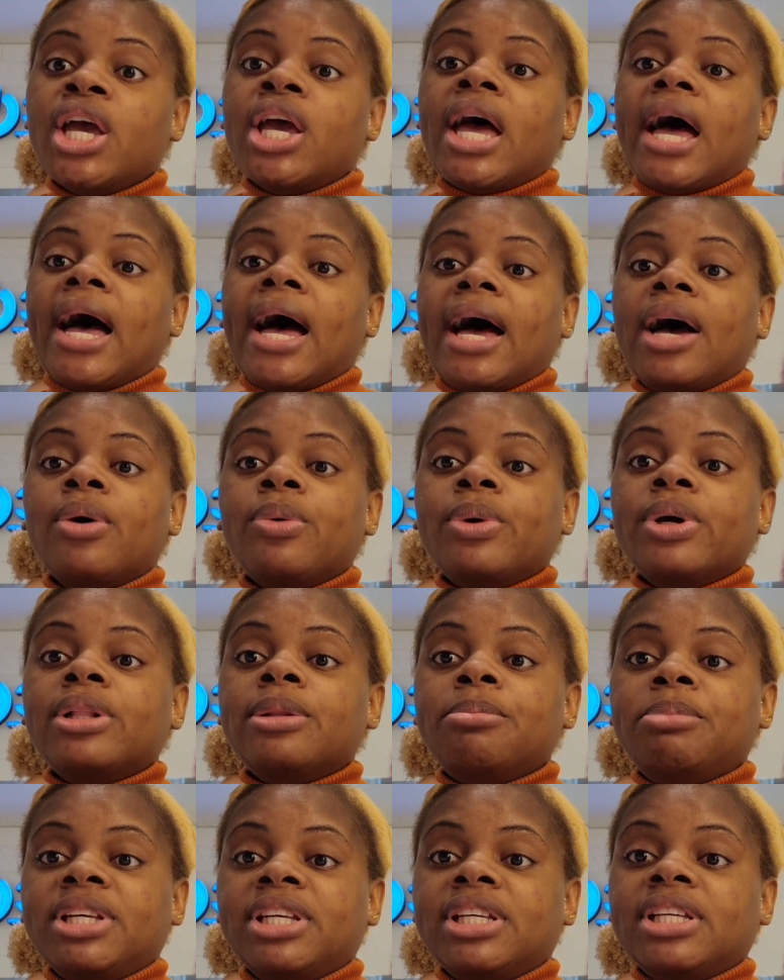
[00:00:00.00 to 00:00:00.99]
I
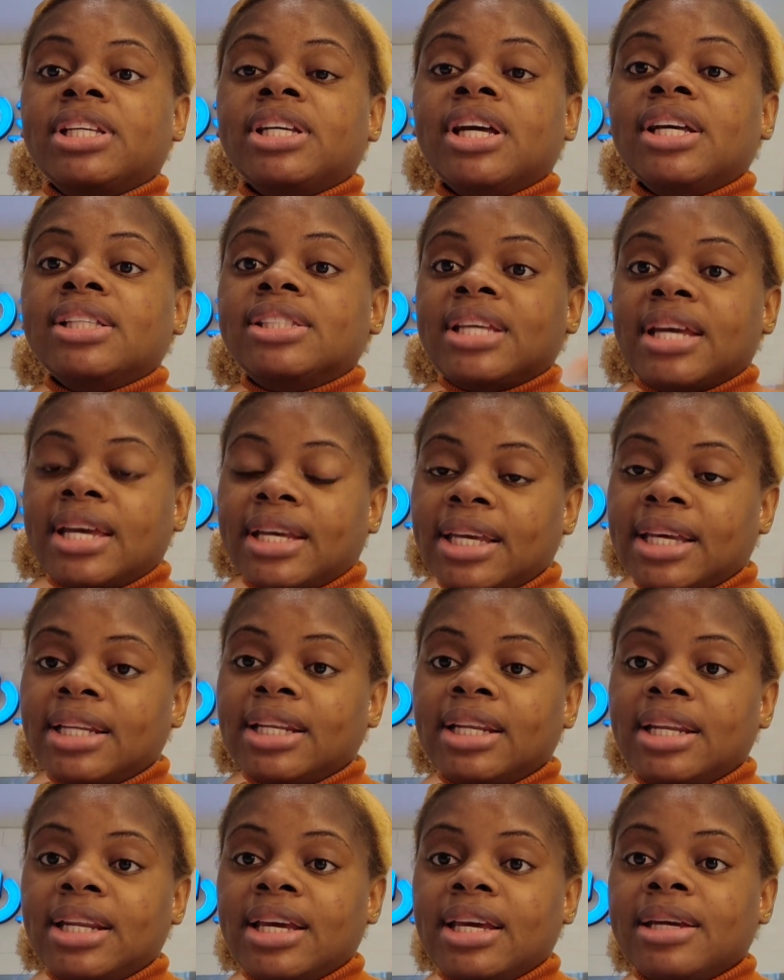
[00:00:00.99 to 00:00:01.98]
will be taking
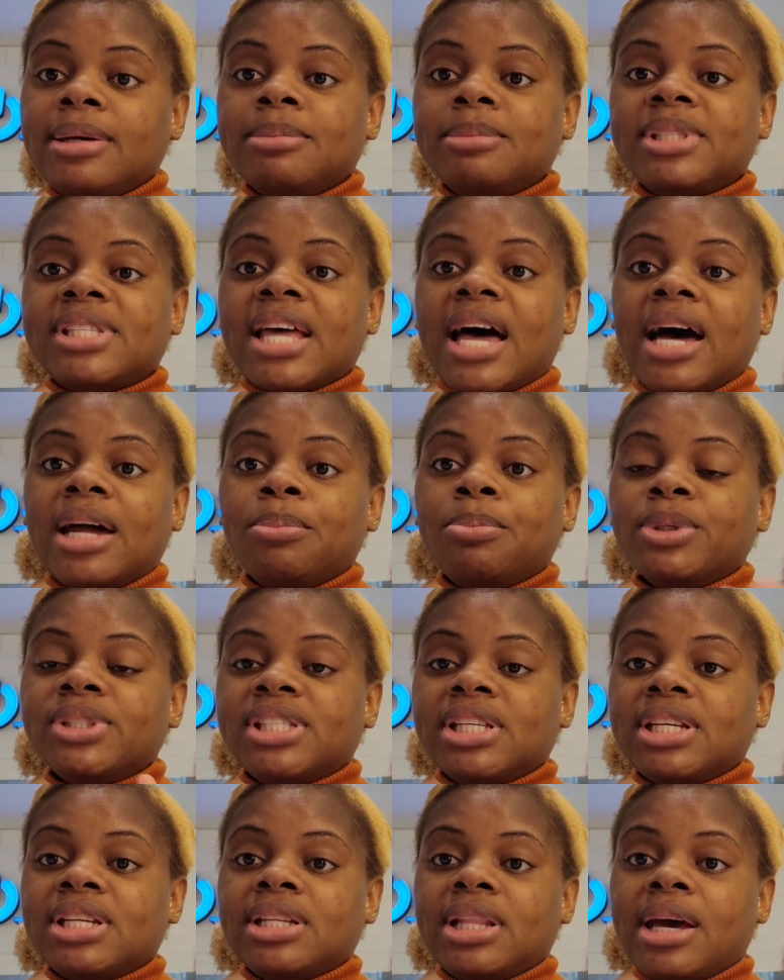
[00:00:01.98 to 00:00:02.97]
the names and
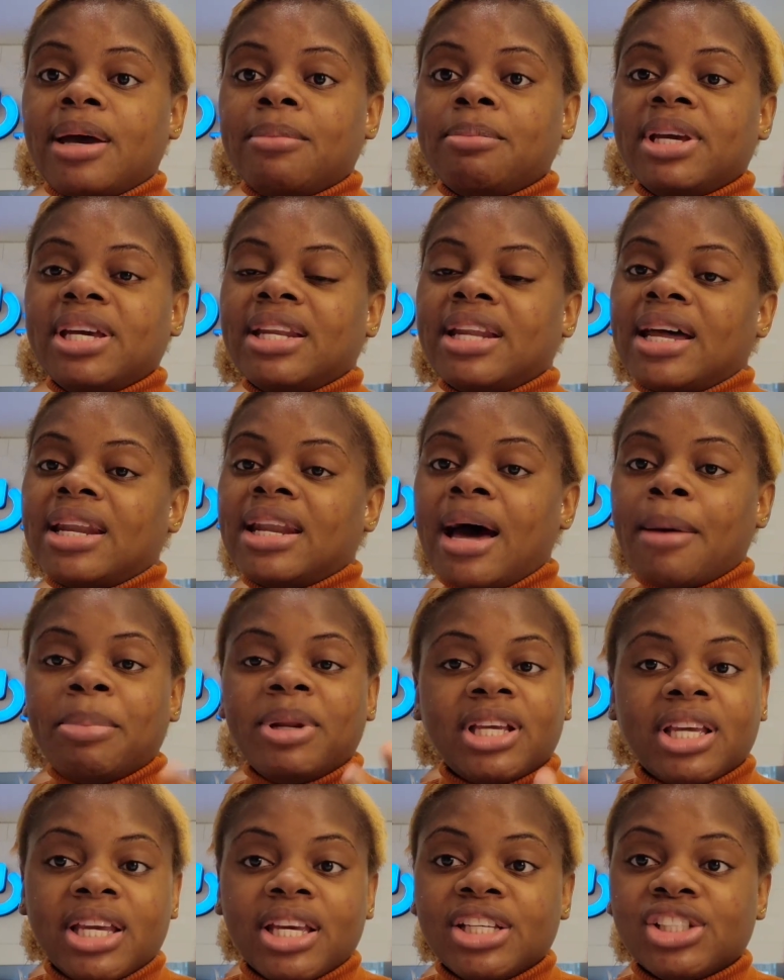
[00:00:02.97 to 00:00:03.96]
putting them in an
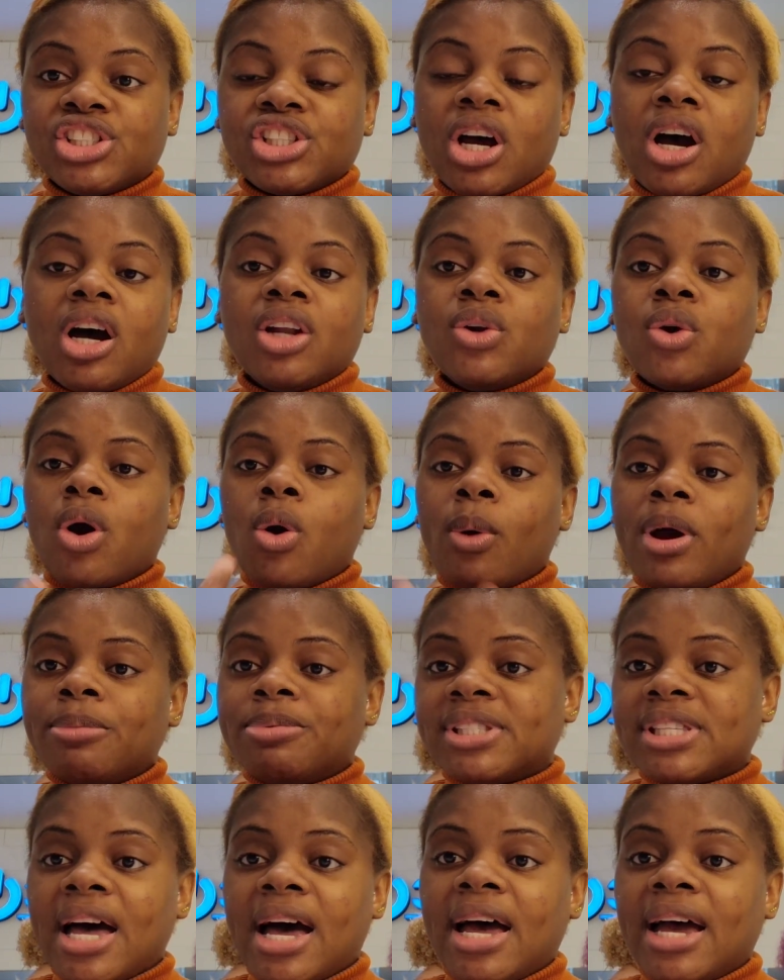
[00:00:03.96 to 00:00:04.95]
application or
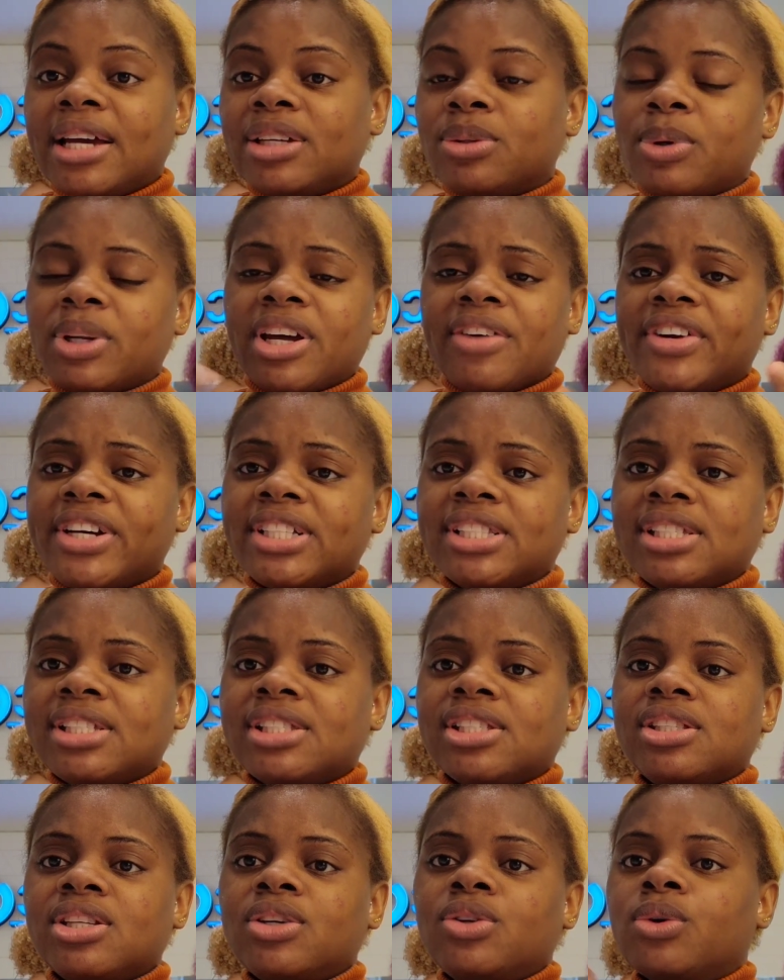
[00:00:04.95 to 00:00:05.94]
website, whatever it
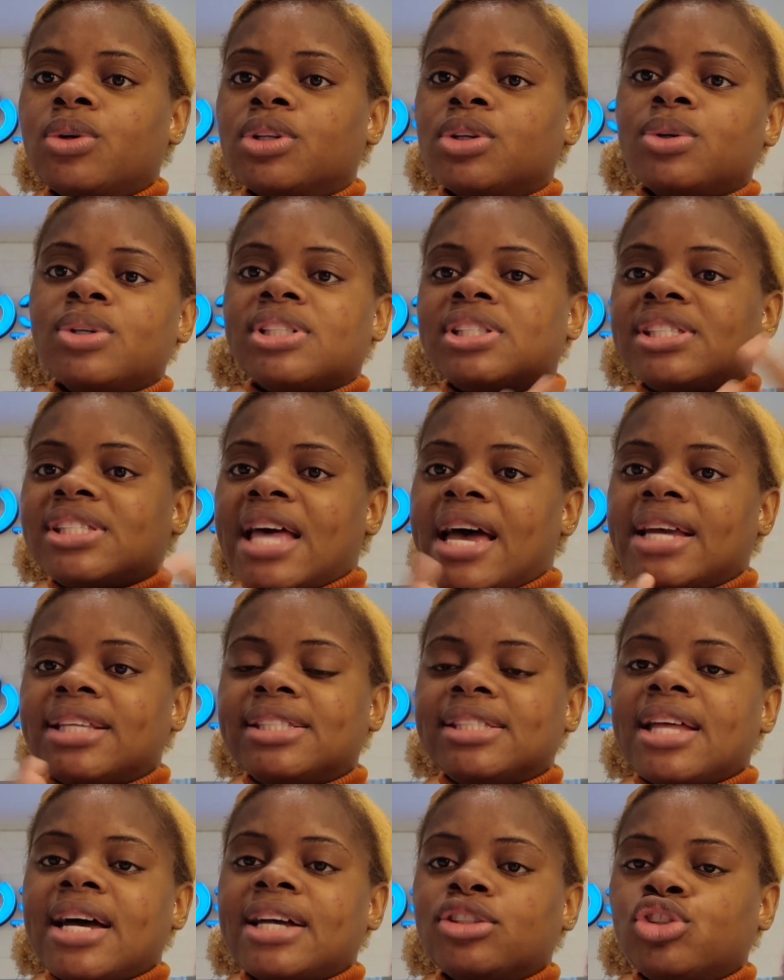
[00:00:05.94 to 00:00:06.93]
is. You know, those
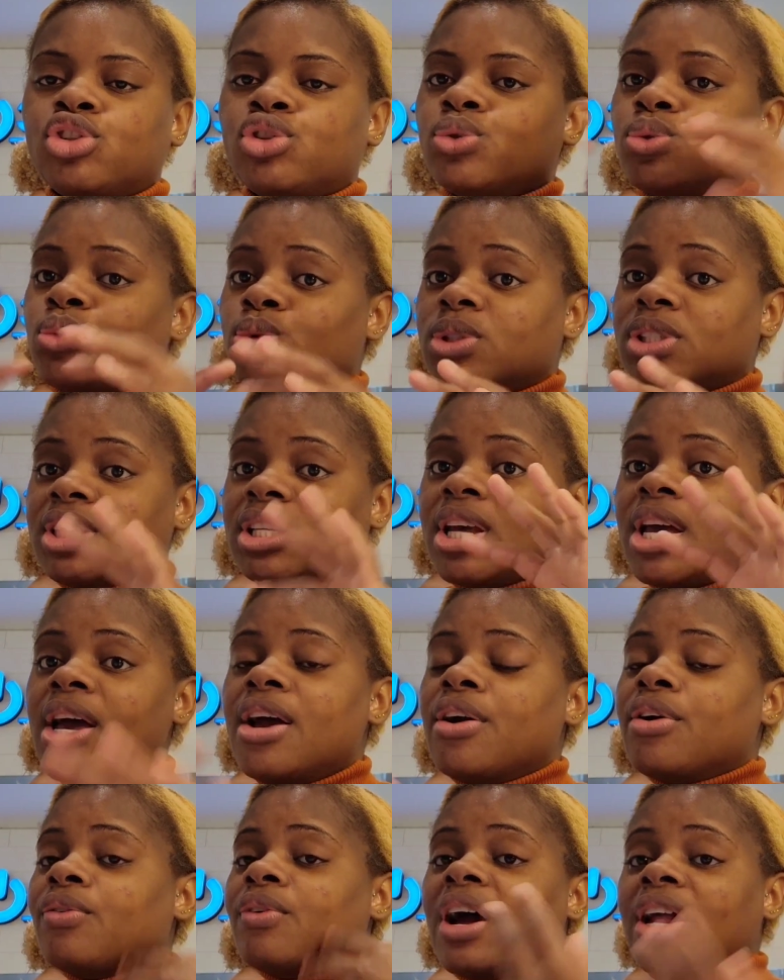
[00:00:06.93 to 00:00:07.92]
sites that
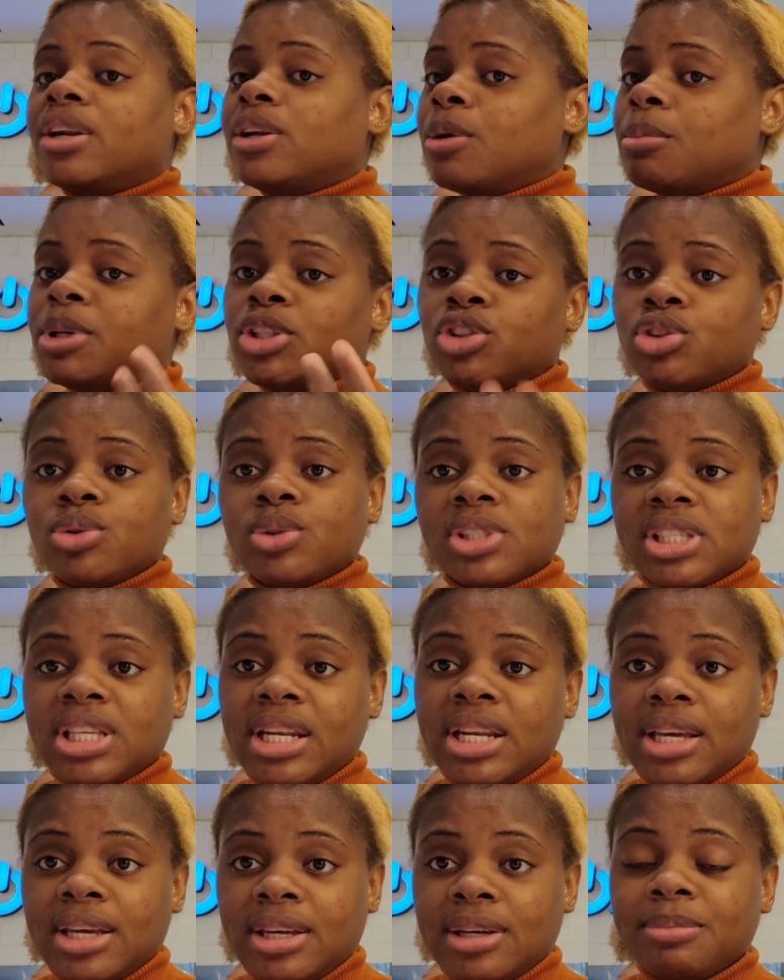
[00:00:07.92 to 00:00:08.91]
randomly choose the
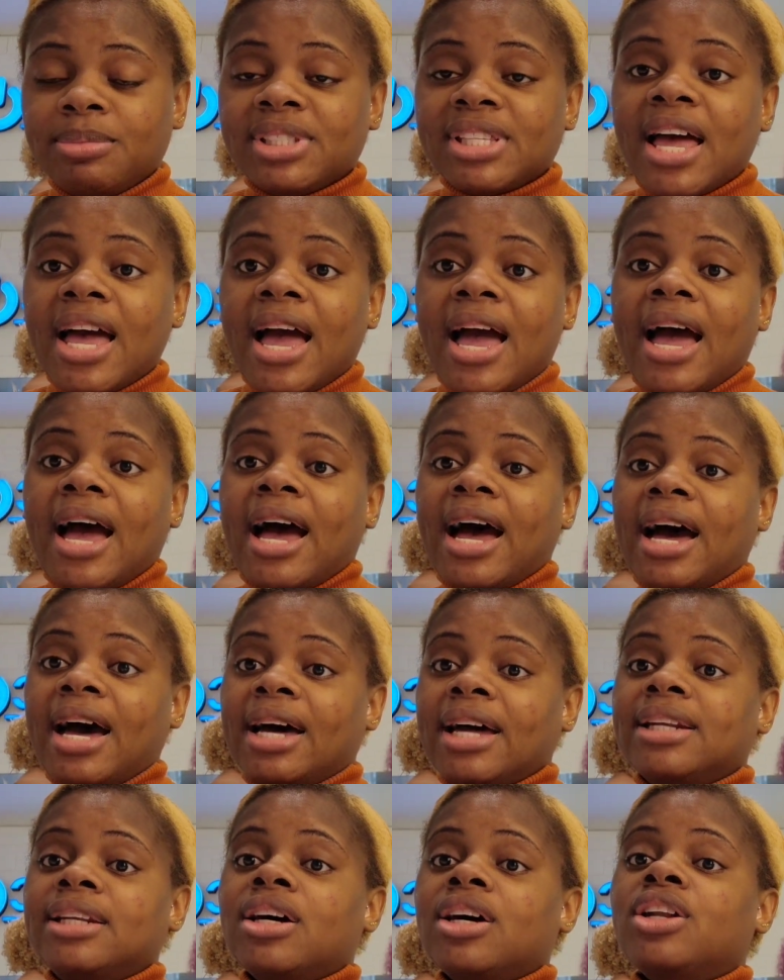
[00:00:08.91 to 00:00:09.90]
names,
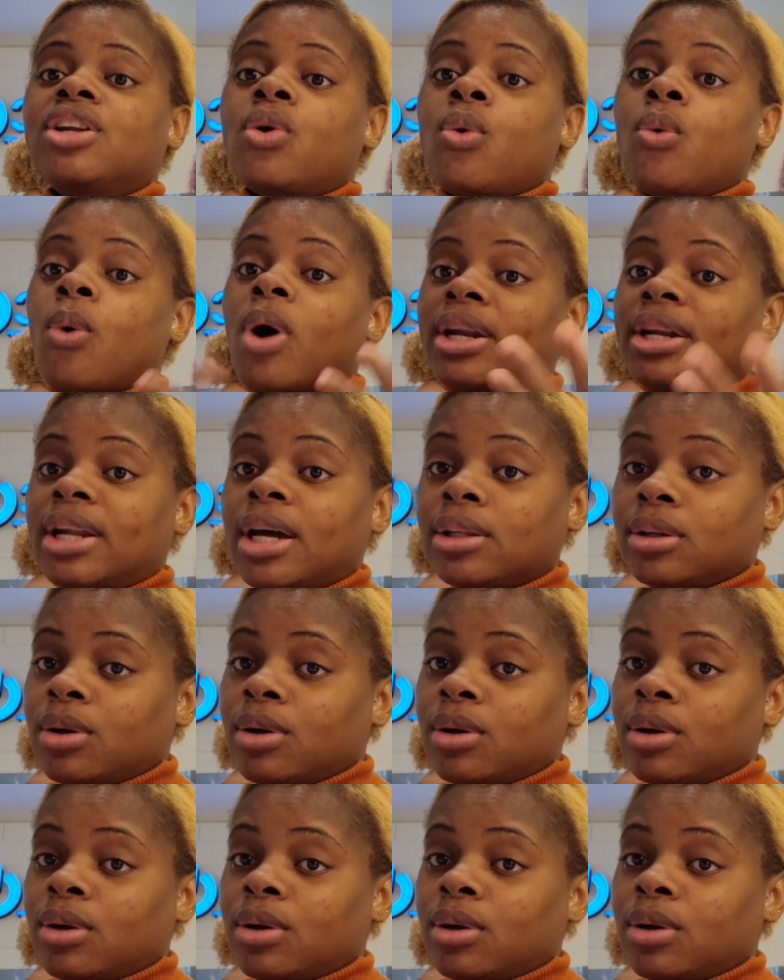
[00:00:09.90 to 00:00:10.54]
and the one that